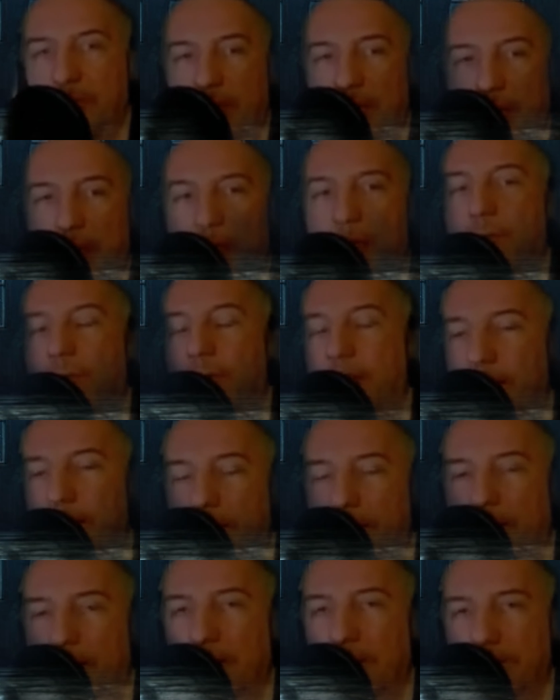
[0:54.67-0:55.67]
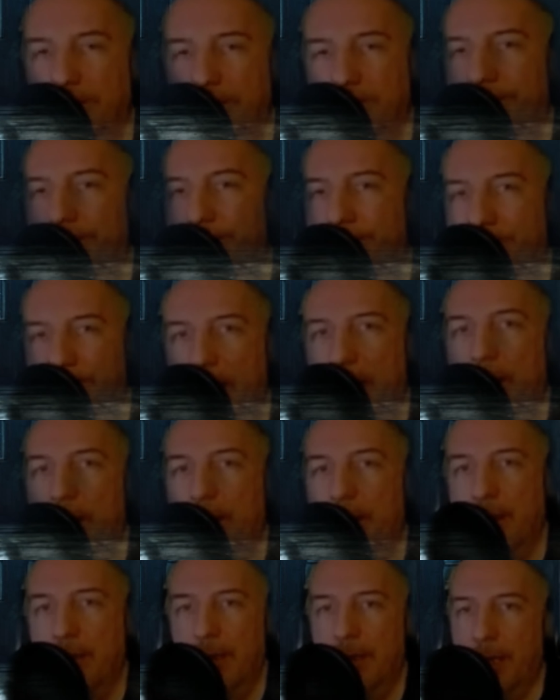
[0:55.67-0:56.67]
clowning. Well,
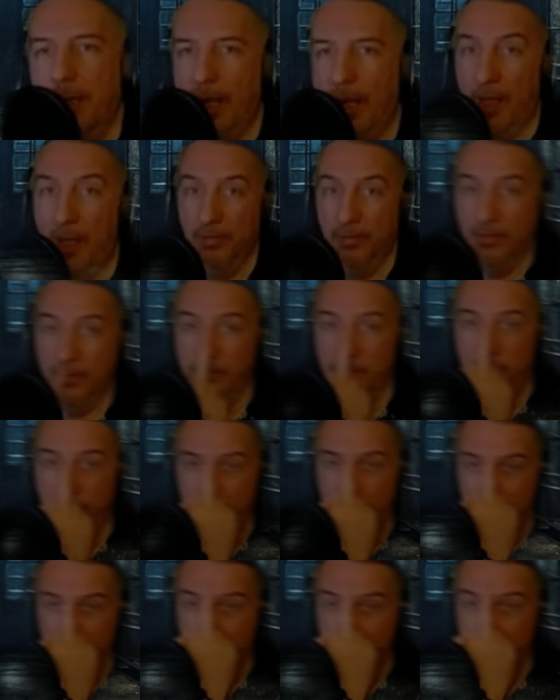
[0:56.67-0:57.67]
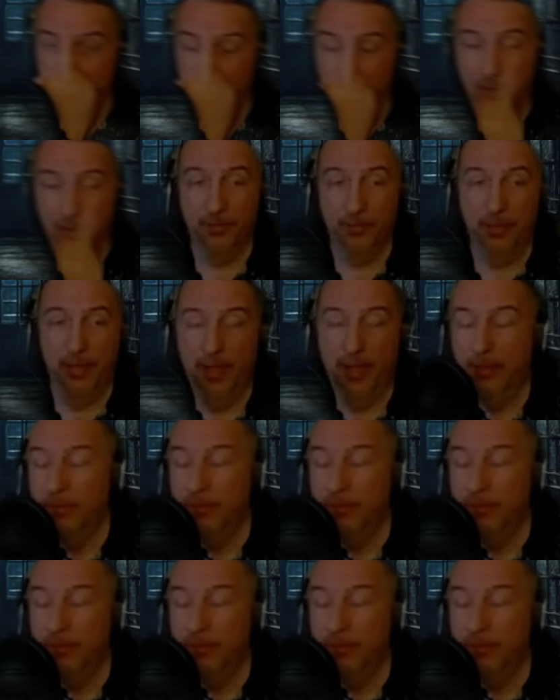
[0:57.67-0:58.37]
clown this, dude. How's that?